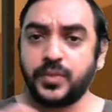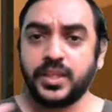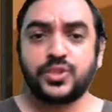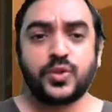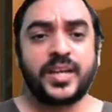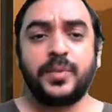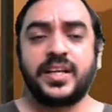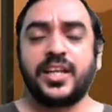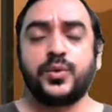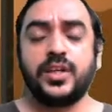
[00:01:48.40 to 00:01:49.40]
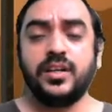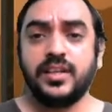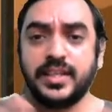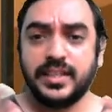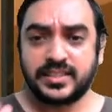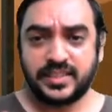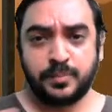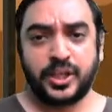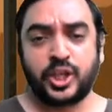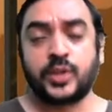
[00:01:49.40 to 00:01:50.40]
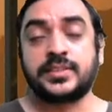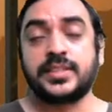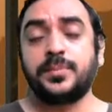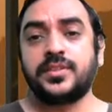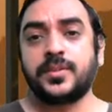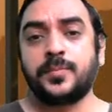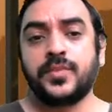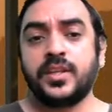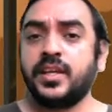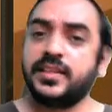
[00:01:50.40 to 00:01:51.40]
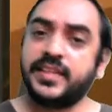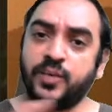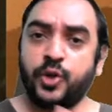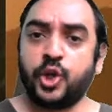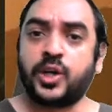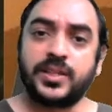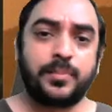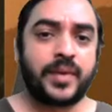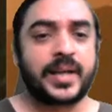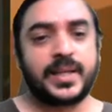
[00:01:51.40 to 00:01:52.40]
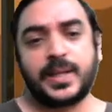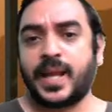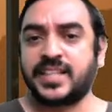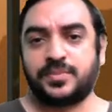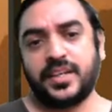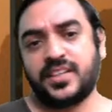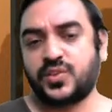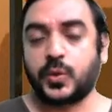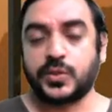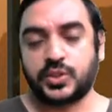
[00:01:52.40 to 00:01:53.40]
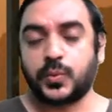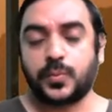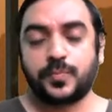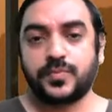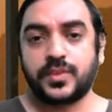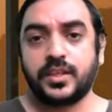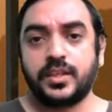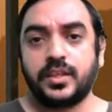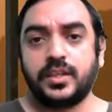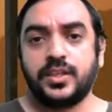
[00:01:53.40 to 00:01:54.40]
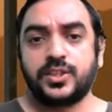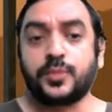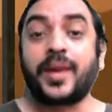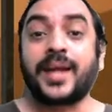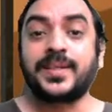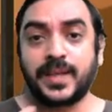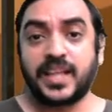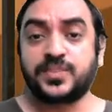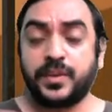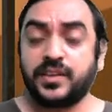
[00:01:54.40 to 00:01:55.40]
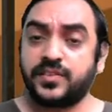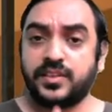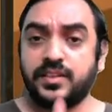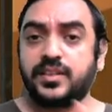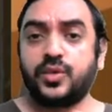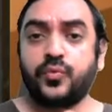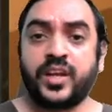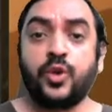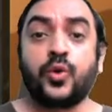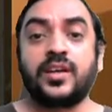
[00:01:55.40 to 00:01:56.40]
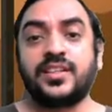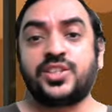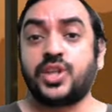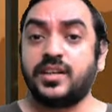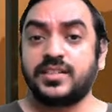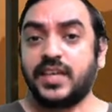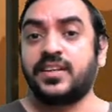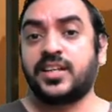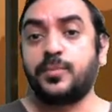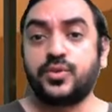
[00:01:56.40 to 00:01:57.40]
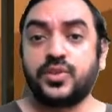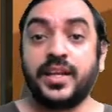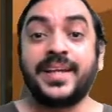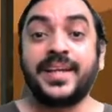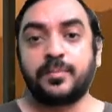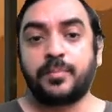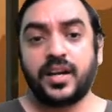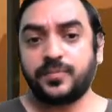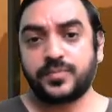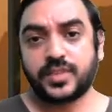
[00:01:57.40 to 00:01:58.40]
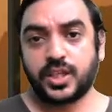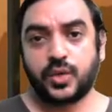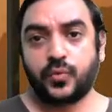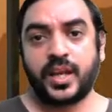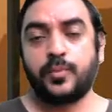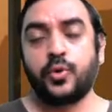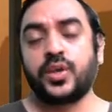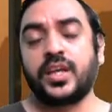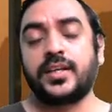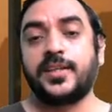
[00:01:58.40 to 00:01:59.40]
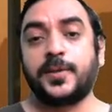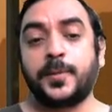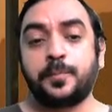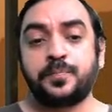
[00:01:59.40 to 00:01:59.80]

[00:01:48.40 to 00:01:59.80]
So let me tell you the simple concept. Then we'll look at the practical aspects also. So practical aspects, when I look at the charts, I will come to the later part when I'm looking at the